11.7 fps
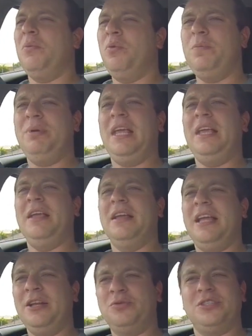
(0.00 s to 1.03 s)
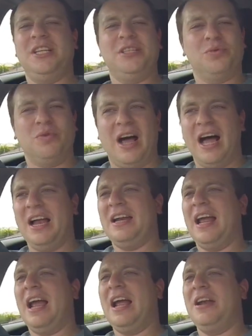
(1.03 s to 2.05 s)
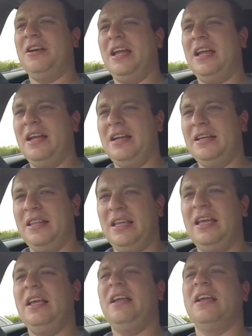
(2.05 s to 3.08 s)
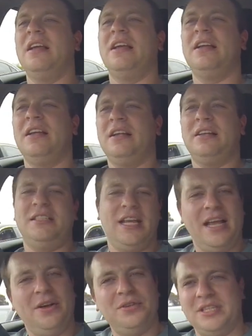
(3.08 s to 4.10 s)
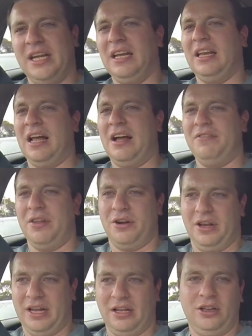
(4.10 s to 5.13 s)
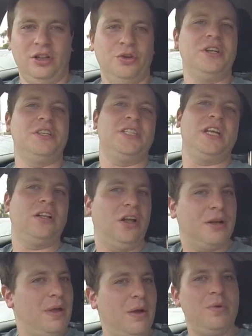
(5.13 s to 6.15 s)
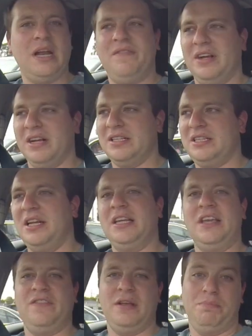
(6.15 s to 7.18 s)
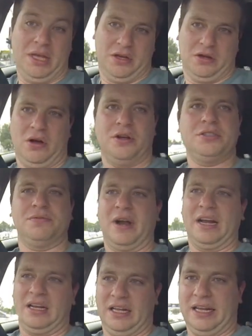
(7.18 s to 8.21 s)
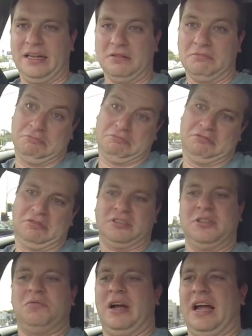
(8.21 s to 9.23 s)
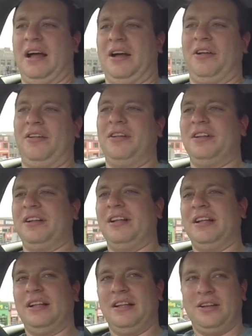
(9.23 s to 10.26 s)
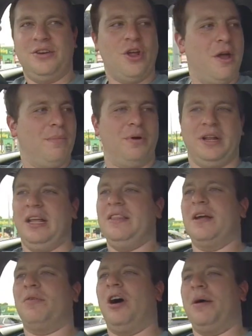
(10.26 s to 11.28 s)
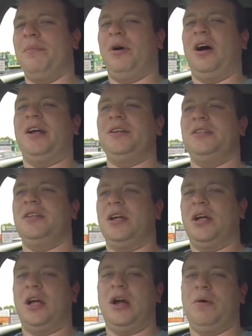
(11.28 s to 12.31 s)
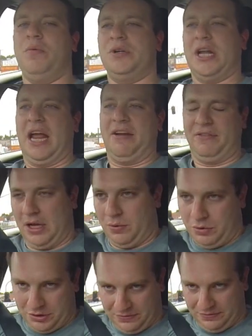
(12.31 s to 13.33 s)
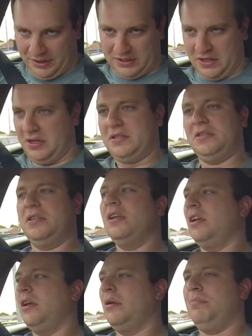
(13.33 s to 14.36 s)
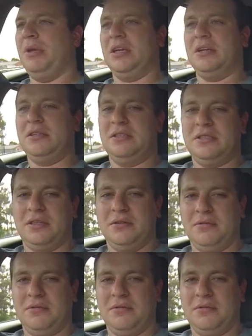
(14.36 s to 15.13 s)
would be interesting to run and need the TLC and love that only a lunatic like me would ever consider giving, because frankly, well, nobody in their right mind would ever want to fix this, because